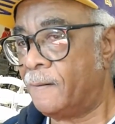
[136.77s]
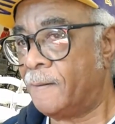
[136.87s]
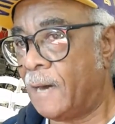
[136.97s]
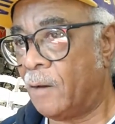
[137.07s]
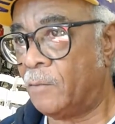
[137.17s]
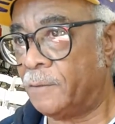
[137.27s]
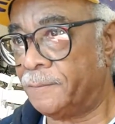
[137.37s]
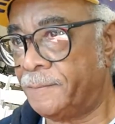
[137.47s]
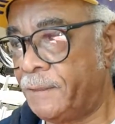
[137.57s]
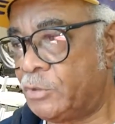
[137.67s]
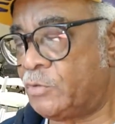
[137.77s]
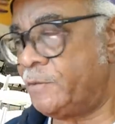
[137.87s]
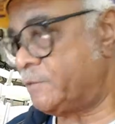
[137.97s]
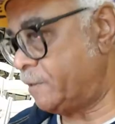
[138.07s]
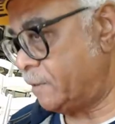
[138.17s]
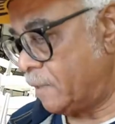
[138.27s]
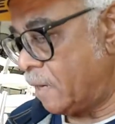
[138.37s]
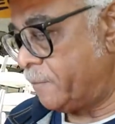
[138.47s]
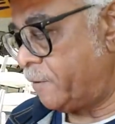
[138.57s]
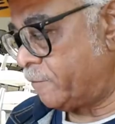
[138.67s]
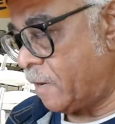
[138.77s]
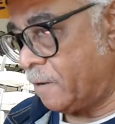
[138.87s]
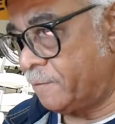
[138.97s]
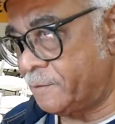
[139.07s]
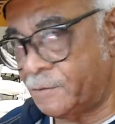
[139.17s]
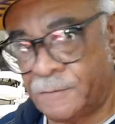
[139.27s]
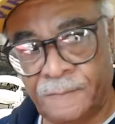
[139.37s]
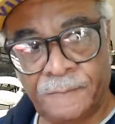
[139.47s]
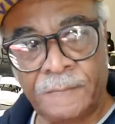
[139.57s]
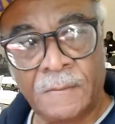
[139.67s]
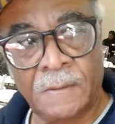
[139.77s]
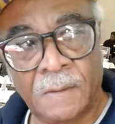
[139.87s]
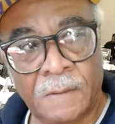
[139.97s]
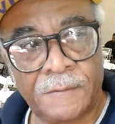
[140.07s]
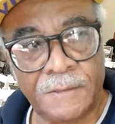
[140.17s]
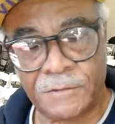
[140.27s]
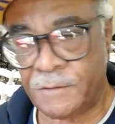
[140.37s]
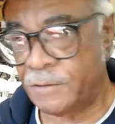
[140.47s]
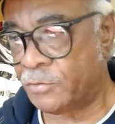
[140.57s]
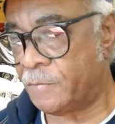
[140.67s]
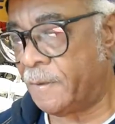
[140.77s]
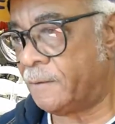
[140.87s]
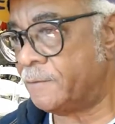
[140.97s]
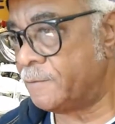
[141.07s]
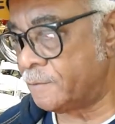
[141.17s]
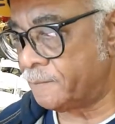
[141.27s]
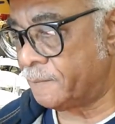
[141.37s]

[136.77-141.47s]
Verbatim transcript: uh, our history is in the Library of Congress, oh, thanks to the awesome. history makers.